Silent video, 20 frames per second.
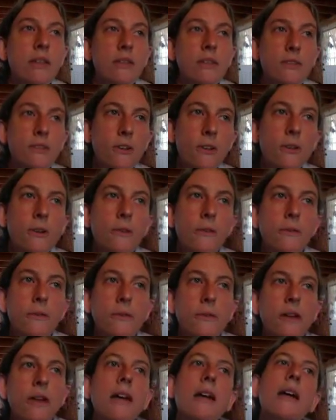So
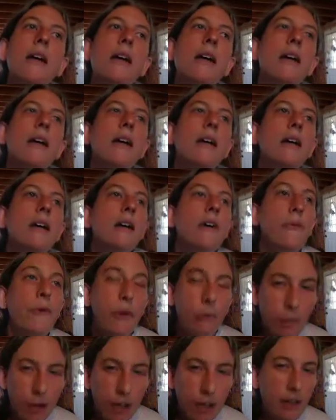we
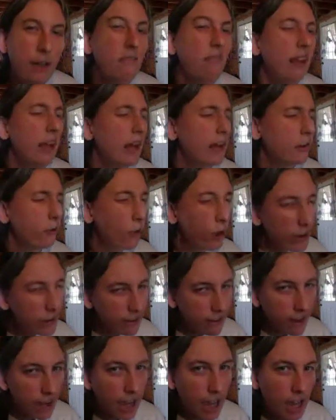went, we had a great
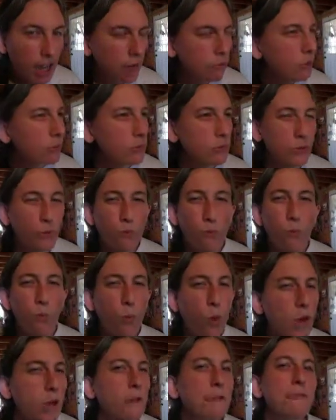time, it was a
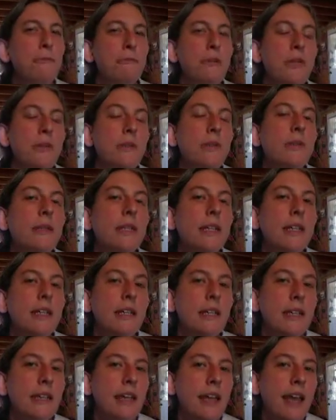wonderful music,
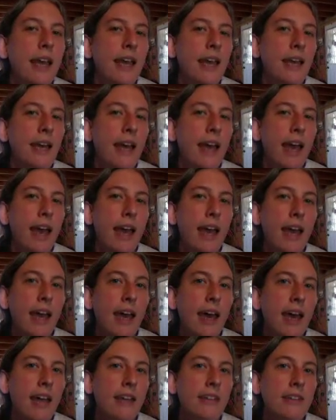
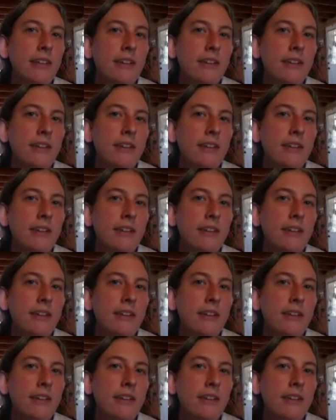and